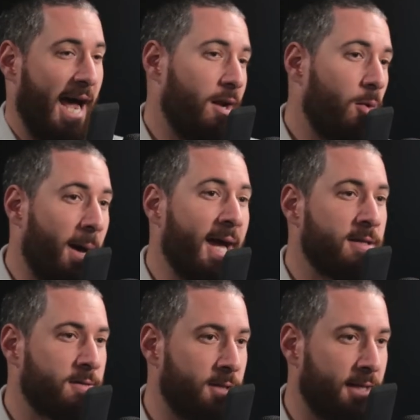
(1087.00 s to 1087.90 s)
I know my
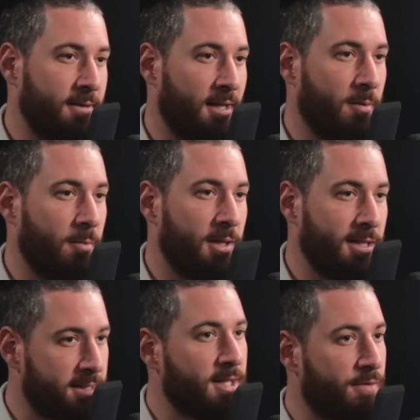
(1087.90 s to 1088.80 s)
answer to that dilemma, but
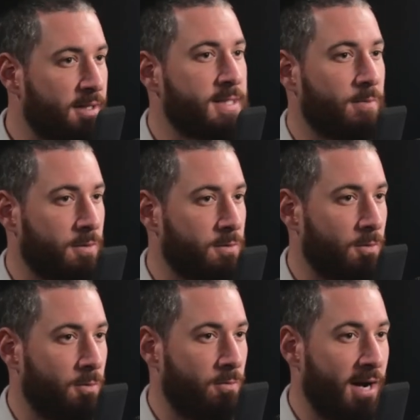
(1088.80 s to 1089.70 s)
it's definitely something to
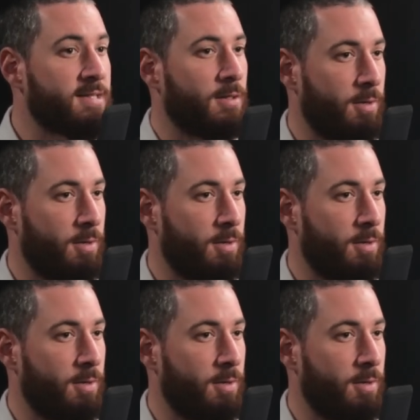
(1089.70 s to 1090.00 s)
wrestle